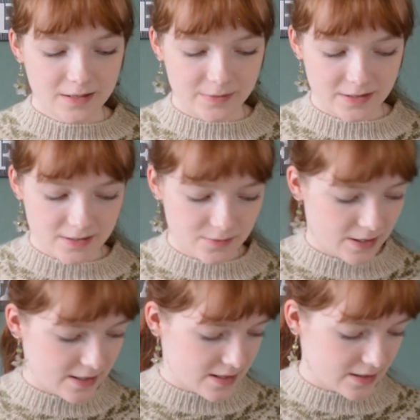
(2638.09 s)
because
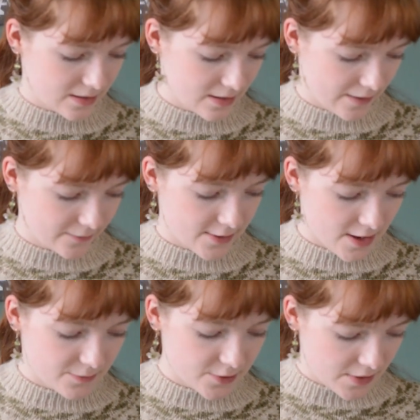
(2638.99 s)
we didn't have time to